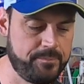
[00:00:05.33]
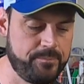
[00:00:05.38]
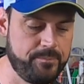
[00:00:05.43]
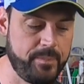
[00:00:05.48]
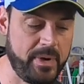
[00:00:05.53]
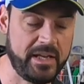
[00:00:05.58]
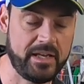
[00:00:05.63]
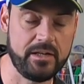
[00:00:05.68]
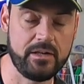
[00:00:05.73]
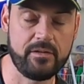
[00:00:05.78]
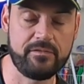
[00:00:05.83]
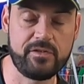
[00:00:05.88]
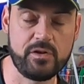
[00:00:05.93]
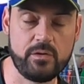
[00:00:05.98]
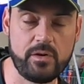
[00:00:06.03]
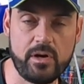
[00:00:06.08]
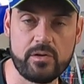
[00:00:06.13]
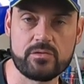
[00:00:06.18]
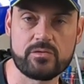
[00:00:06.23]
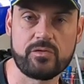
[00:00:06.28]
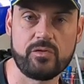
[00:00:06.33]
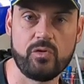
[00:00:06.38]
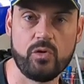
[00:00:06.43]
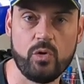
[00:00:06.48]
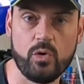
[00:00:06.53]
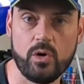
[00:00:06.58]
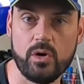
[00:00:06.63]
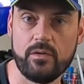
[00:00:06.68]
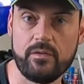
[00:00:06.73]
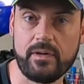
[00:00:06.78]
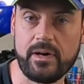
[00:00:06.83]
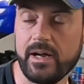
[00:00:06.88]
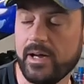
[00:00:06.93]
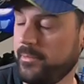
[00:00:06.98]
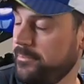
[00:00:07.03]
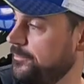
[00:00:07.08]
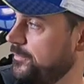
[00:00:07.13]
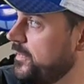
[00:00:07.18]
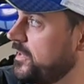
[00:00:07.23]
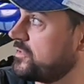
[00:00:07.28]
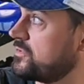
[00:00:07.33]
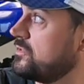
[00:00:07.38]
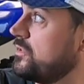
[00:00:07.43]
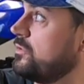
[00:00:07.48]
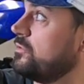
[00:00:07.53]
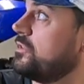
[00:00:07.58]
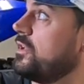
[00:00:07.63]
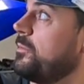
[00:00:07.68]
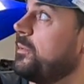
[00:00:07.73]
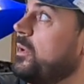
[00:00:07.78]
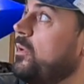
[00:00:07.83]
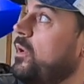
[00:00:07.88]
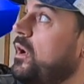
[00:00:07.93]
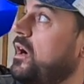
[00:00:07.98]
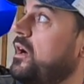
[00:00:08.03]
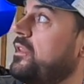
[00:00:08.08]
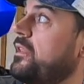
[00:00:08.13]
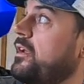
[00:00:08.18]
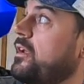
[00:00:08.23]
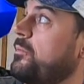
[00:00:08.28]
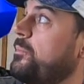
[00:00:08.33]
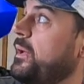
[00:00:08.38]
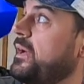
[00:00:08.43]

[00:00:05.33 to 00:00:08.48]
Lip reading: making a few notes for this new WR that I